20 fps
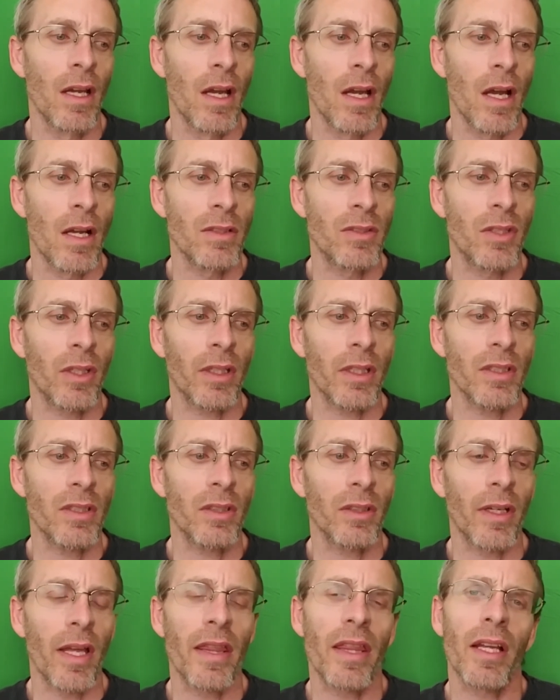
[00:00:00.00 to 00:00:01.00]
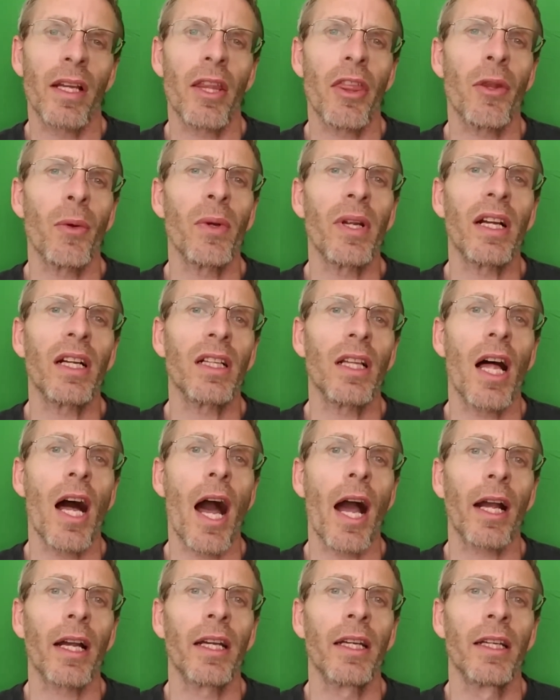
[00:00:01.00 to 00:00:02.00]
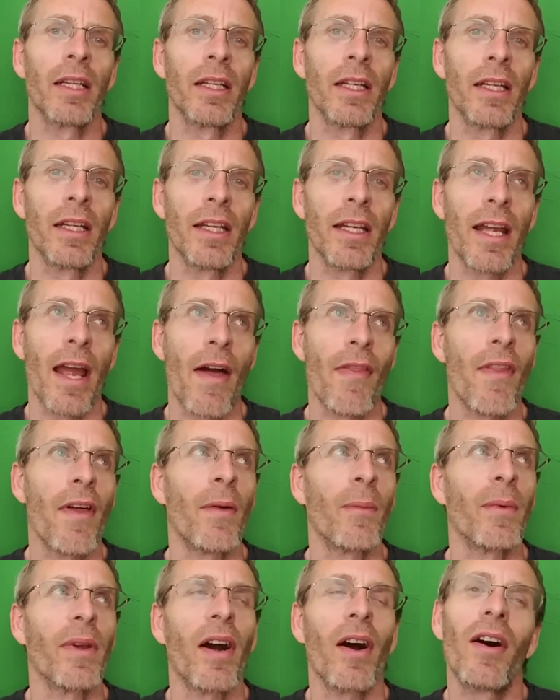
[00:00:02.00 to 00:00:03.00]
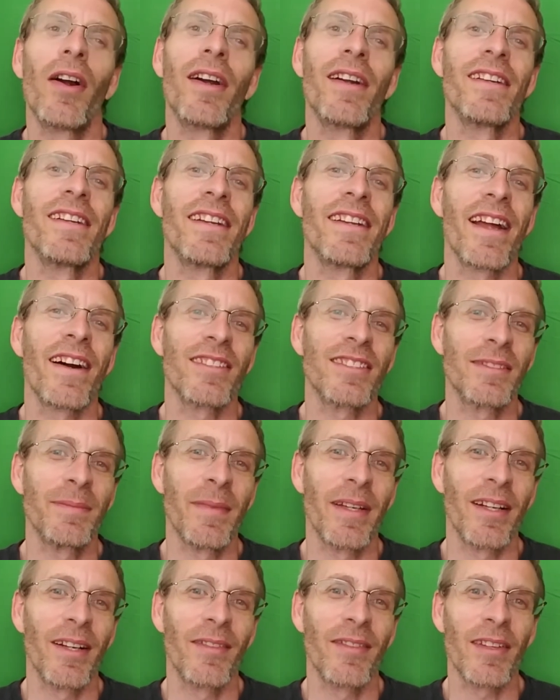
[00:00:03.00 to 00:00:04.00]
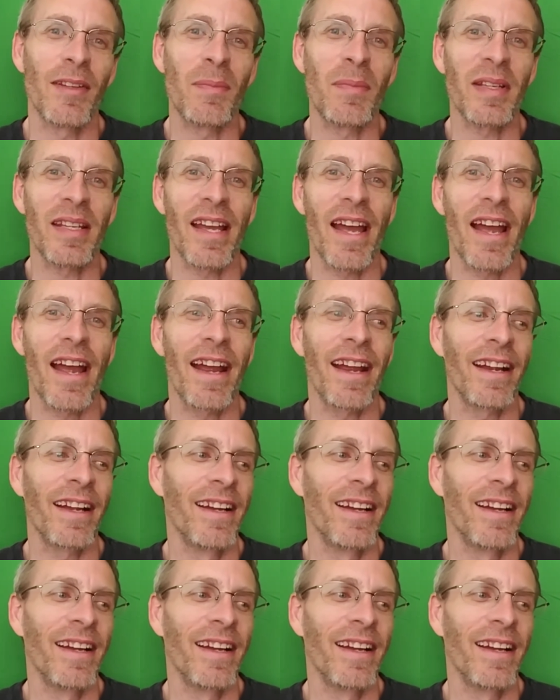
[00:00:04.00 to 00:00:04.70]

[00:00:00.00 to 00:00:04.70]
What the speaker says: Took until I think 3 o'clock, and then we all heard an announcement over the PA